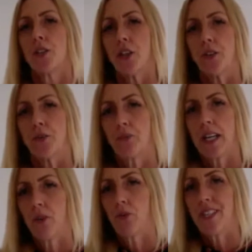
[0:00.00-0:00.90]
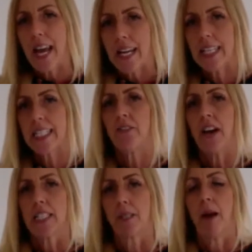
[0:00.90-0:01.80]
So the real negative
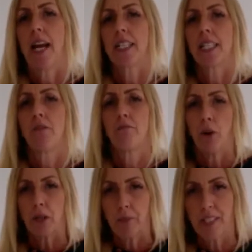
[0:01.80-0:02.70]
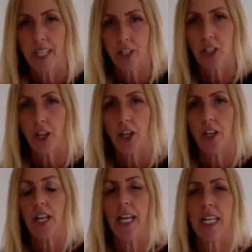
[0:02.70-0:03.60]
aspect of body position
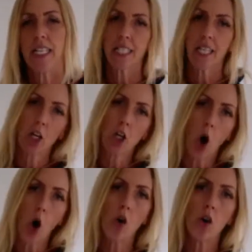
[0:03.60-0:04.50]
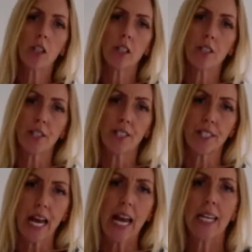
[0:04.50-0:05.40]
is long,
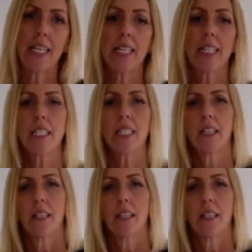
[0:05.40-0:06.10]
sustained,